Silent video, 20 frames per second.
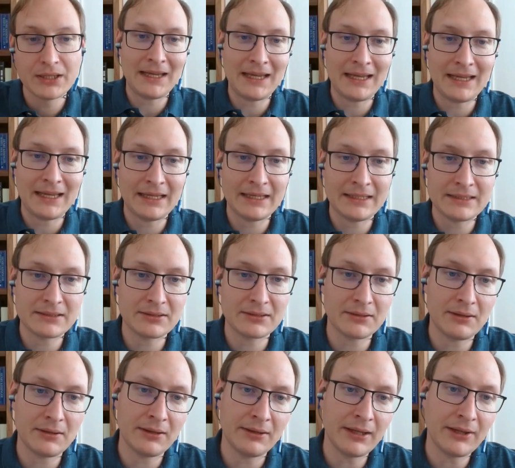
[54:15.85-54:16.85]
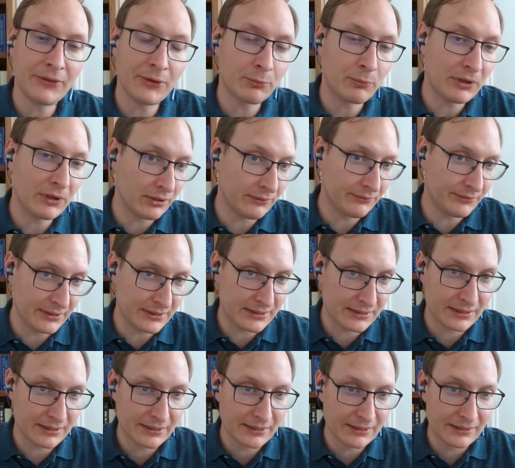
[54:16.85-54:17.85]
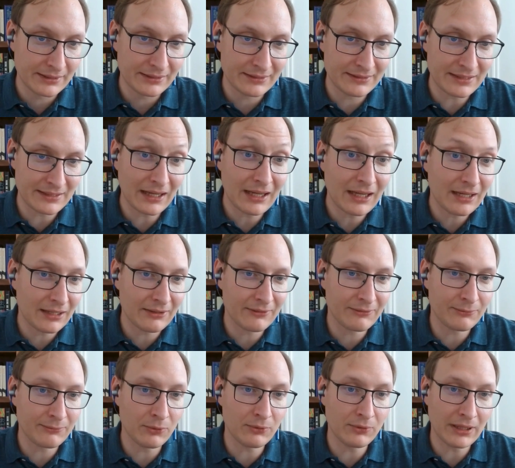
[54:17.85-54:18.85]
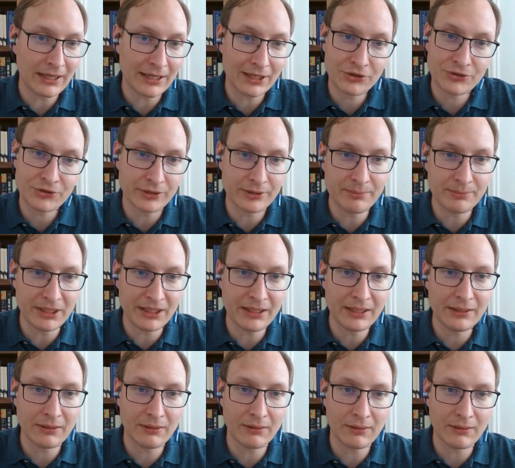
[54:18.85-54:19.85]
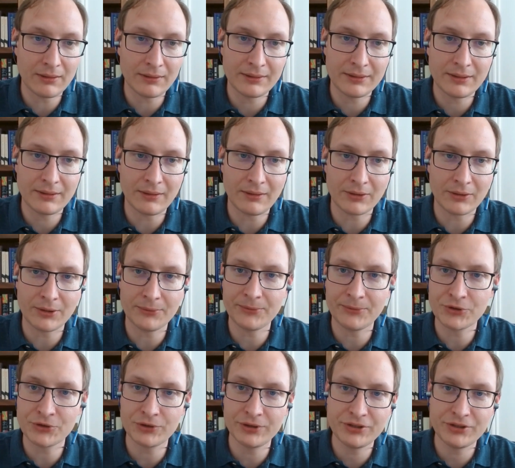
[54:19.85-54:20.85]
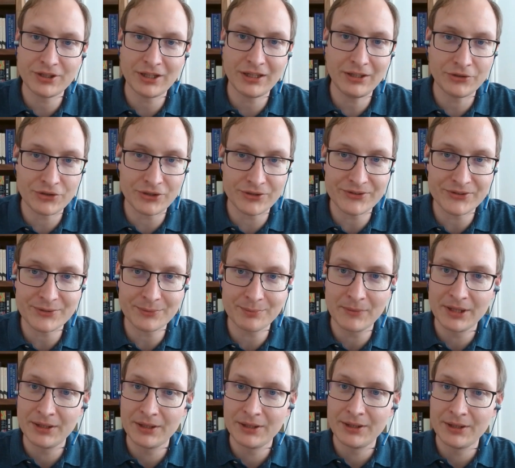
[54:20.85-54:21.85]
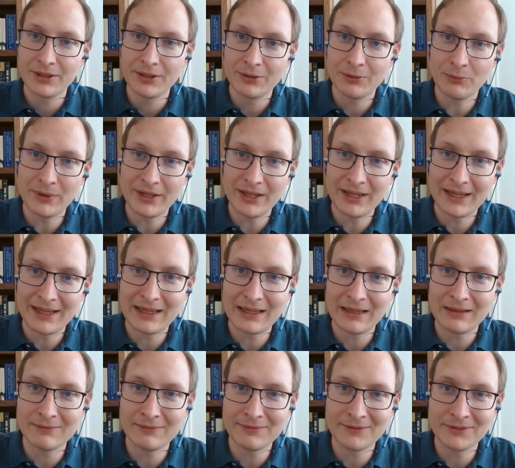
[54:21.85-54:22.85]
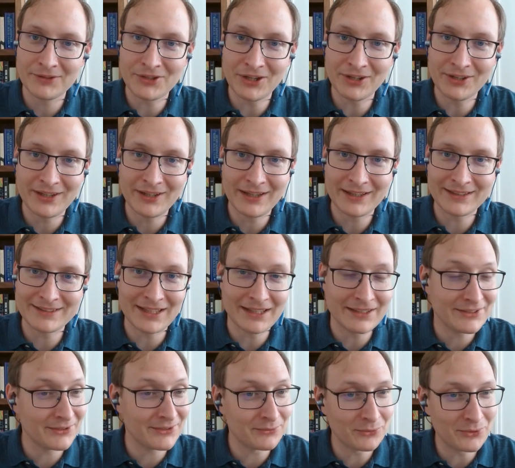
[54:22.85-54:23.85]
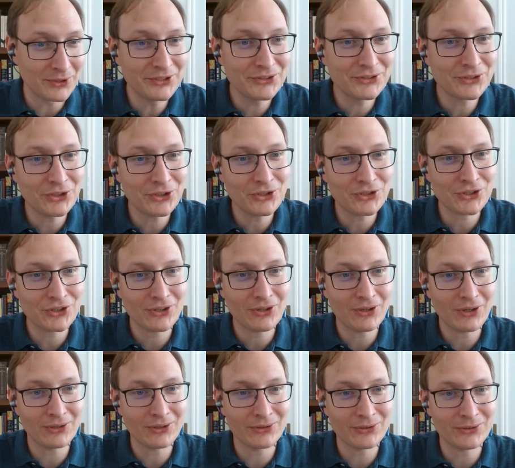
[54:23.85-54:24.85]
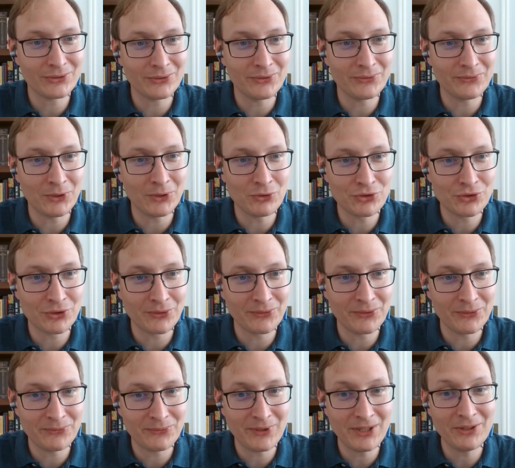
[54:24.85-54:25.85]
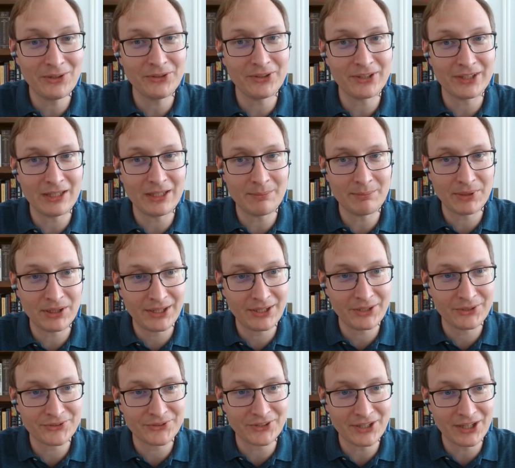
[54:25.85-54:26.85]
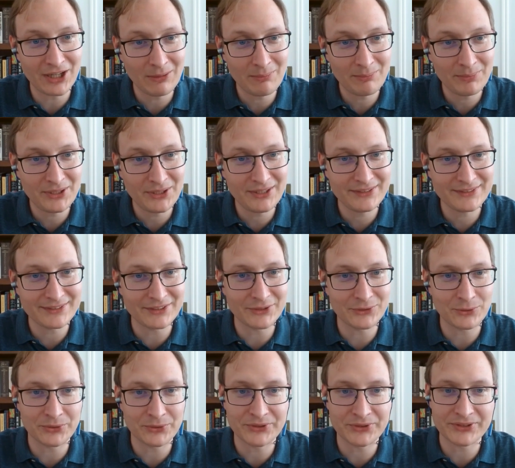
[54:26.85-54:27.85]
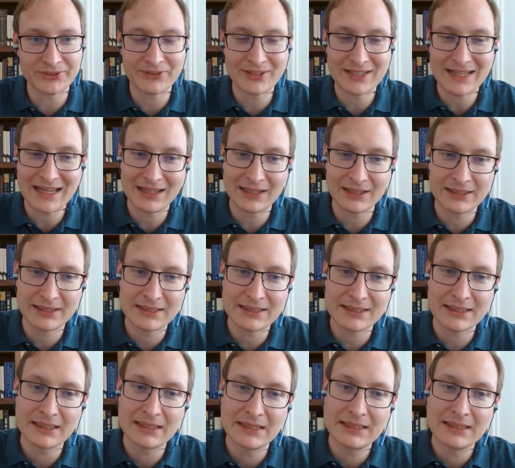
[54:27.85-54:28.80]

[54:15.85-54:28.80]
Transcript: And another relevant dive will actually be on artificial intelligence. We have done extensive research onto the future of the field, the key players and companies, the sources of talent.